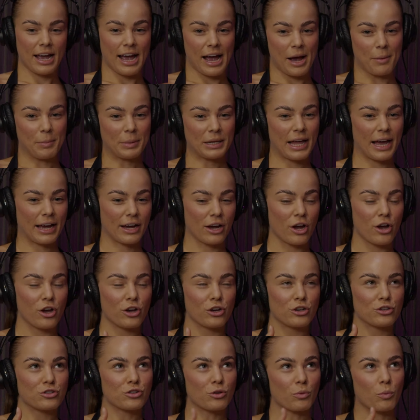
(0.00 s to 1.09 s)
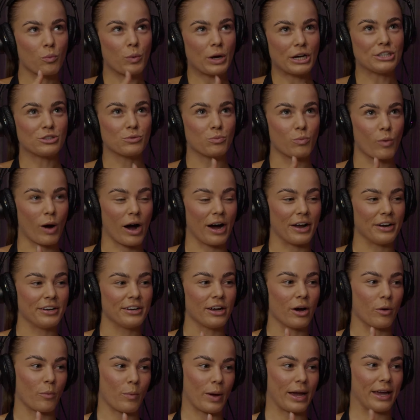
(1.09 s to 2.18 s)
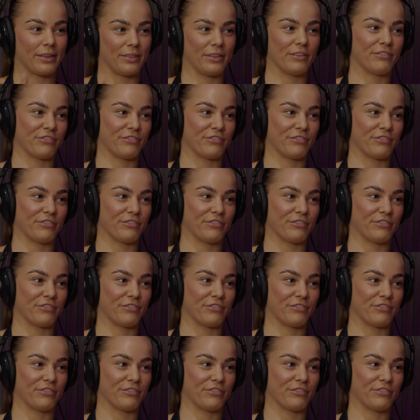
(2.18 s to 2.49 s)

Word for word: and we're like, so which one are we in the